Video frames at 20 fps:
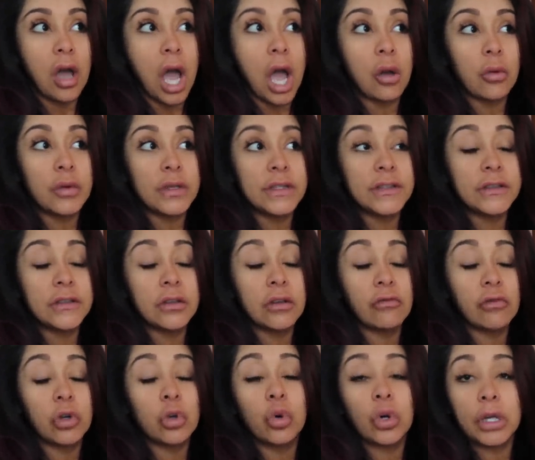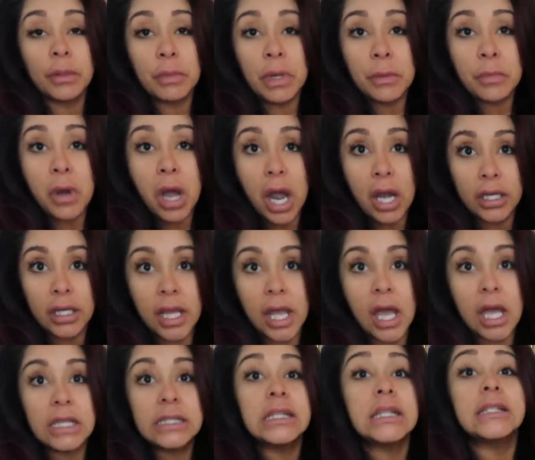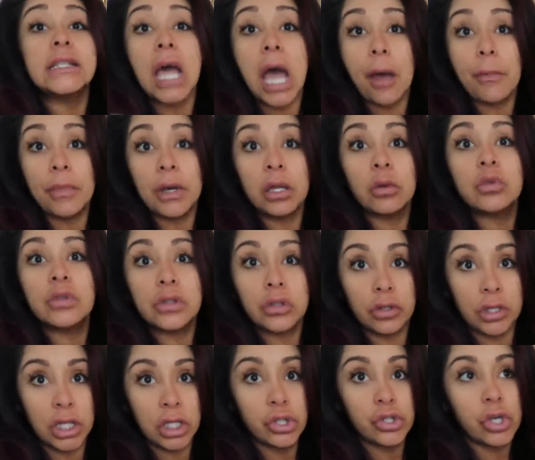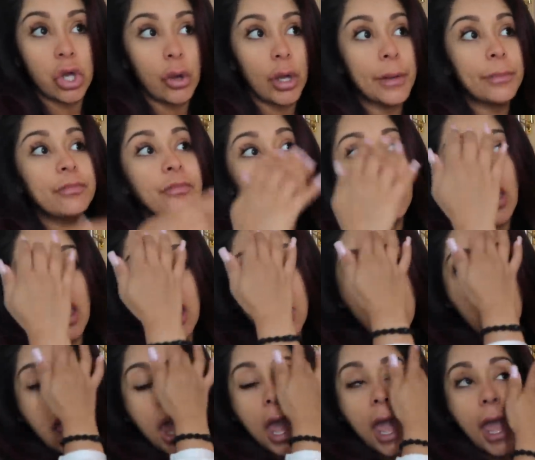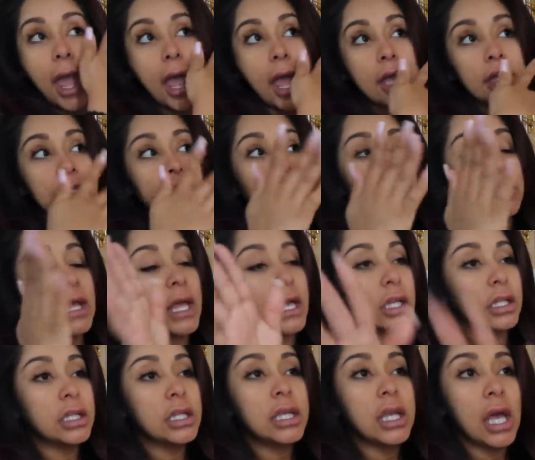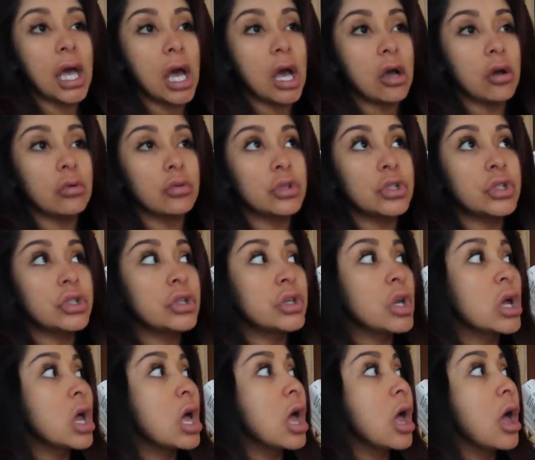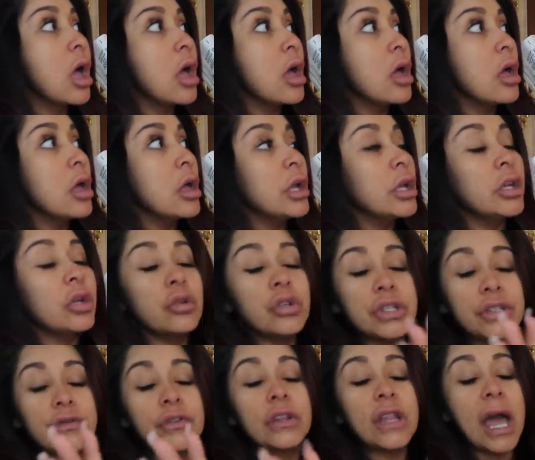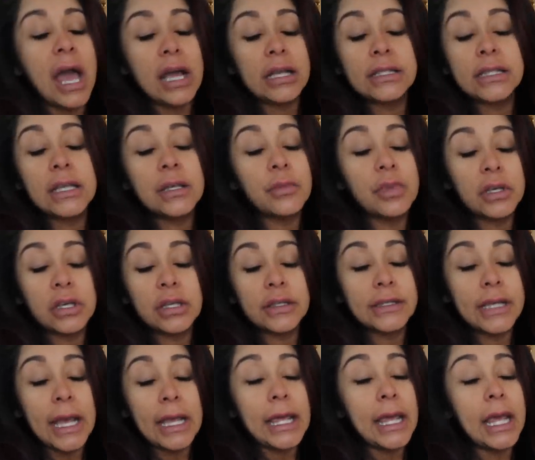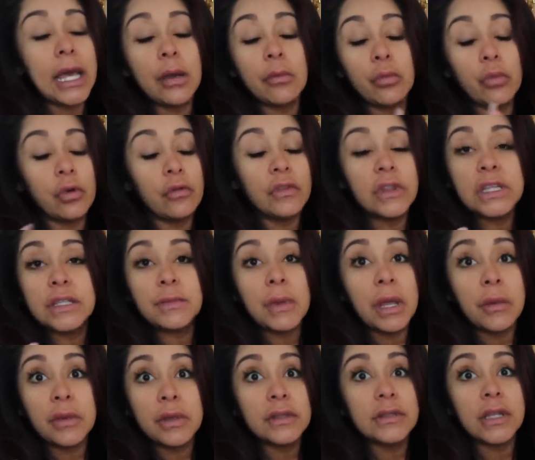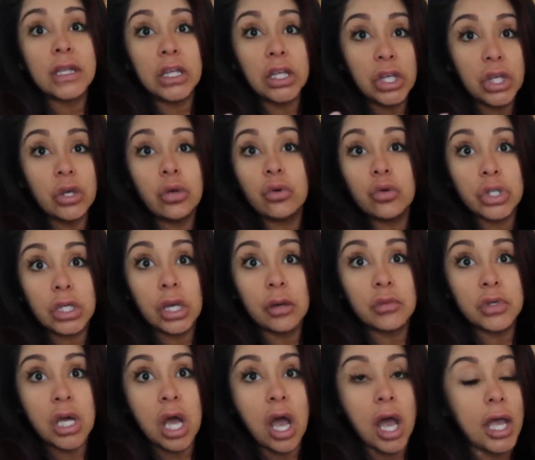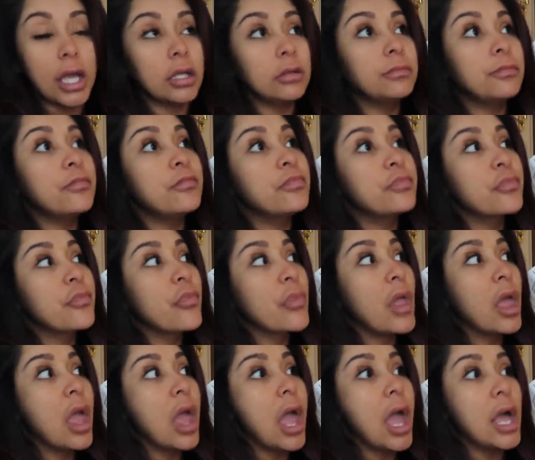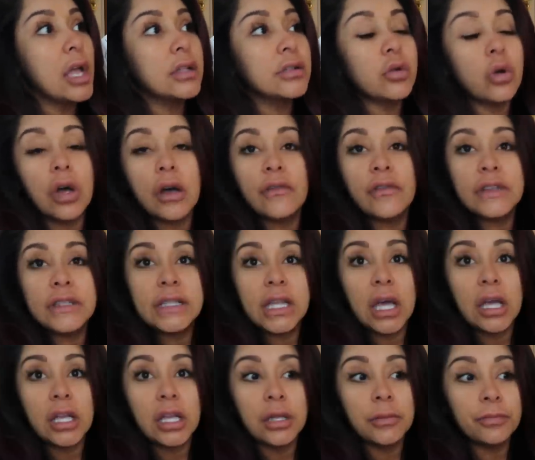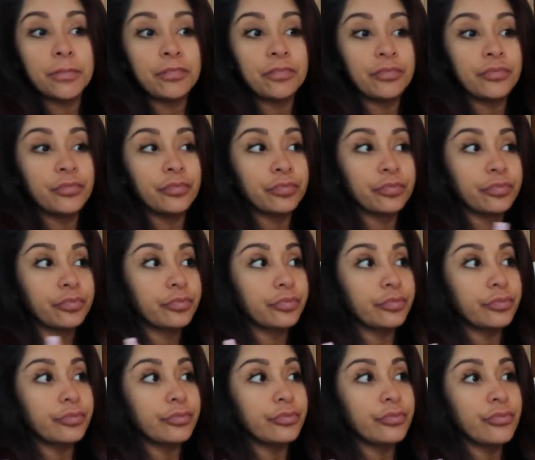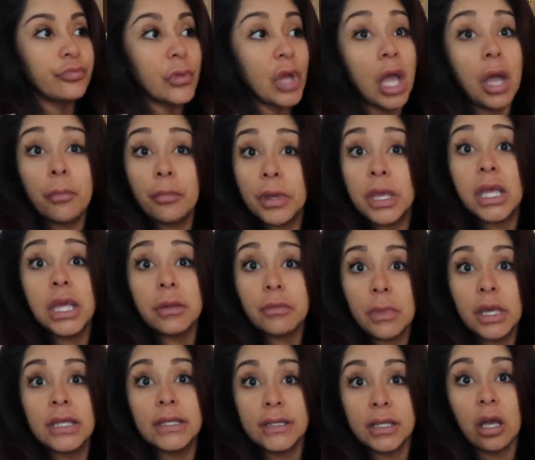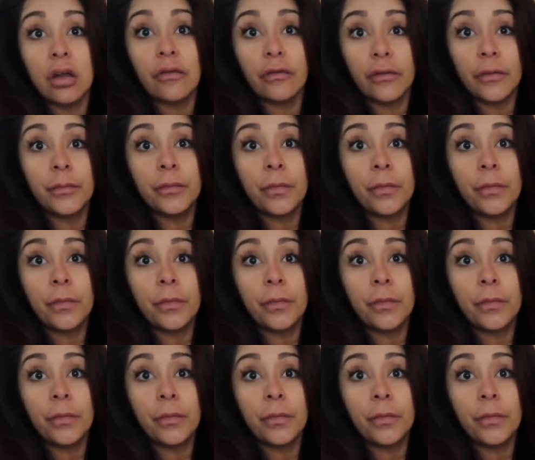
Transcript: I was recording my podcast, It's Happening with Snooki and Joey. And I'm laying on the couch, you know, just relaxing because I can't move. This baby is like huge and I'm dying. And all of a sudden, I'm peeing myself.